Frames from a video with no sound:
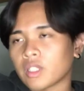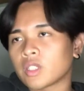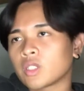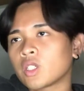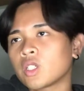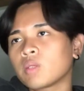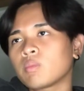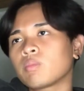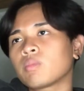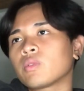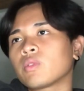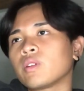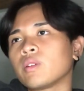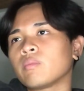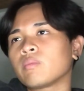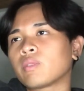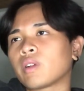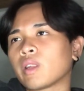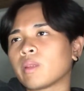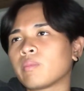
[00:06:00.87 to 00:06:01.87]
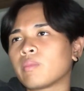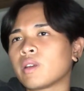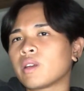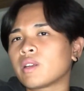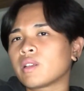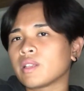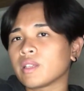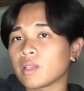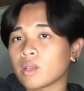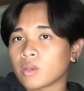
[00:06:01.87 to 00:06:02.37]
third point
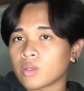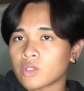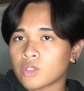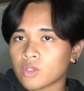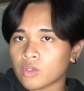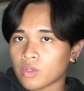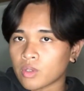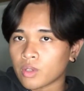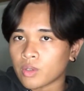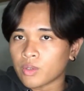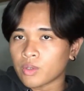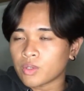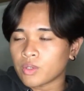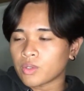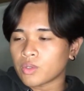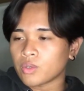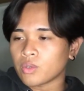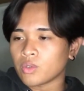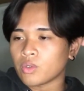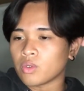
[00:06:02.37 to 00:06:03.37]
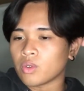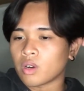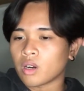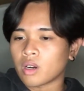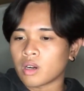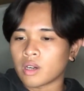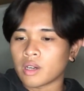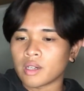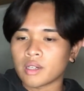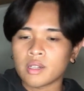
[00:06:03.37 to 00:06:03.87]
primarily goes to those who
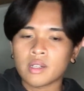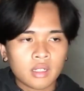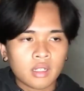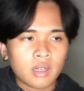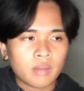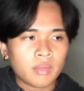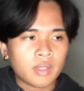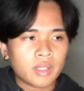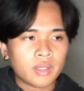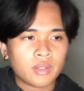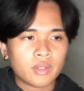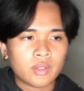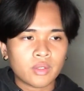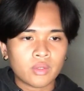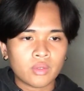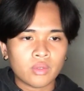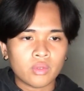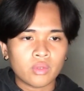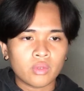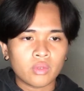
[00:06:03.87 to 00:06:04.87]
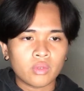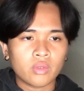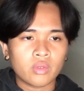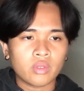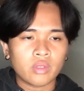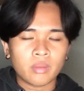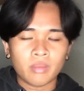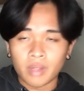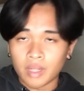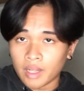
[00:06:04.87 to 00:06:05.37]
are coming to
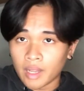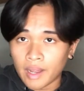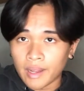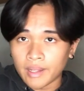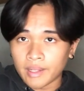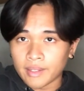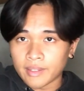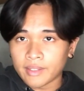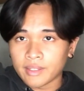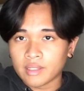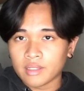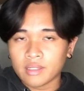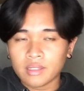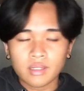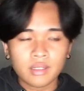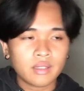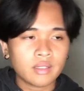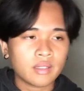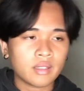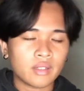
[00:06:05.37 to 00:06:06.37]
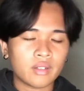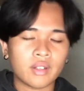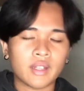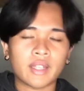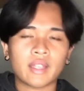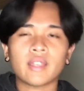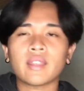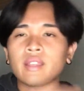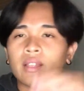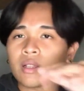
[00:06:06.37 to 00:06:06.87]
the Big Island, you know, like
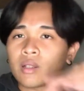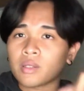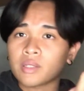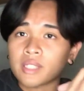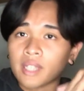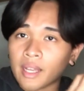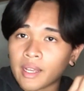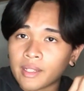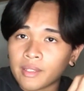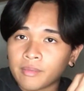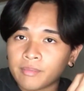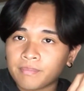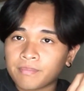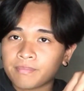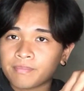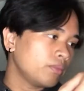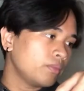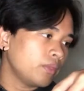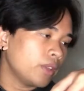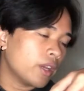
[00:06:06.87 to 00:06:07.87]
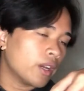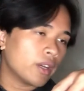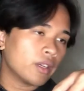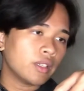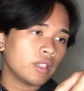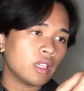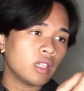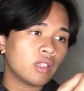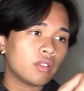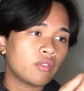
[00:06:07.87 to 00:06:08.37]
Hilo side. Yeah,
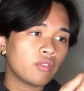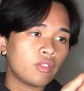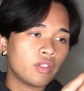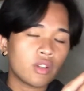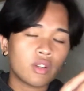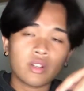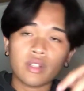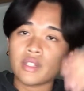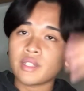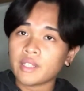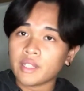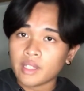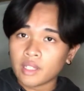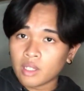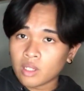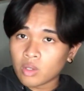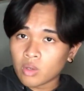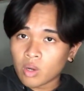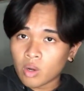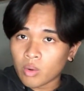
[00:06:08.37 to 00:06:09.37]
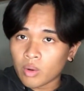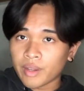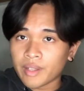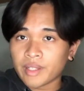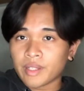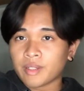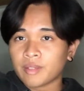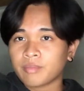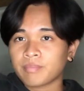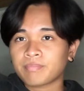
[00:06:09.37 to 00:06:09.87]
if you're in Hilo,
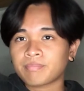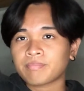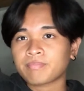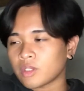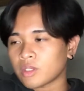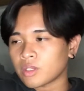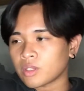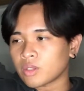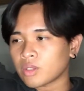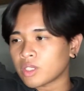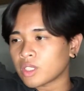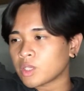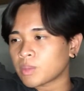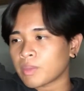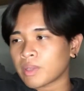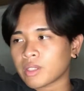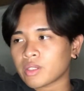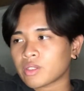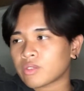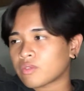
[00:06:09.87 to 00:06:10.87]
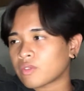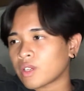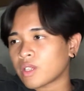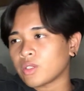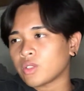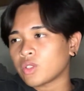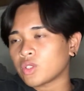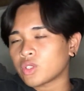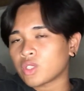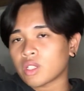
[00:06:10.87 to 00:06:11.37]
Hawaii, don't expect to find
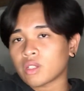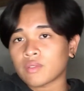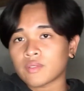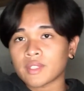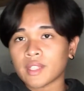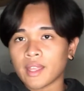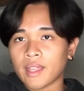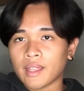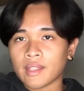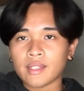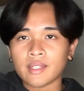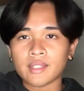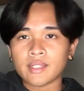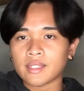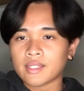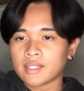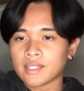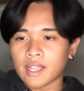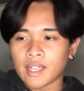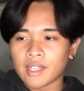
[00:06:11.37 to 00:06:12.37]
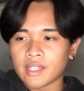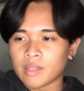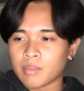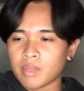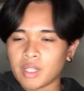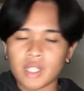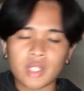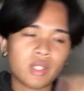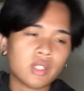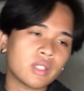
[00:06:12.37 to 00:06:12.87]
yourselves any sandy
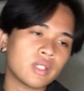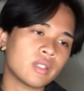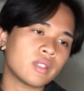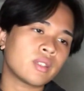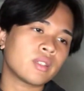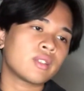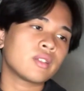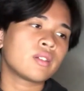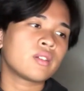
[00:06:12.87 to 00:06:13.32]
beaches.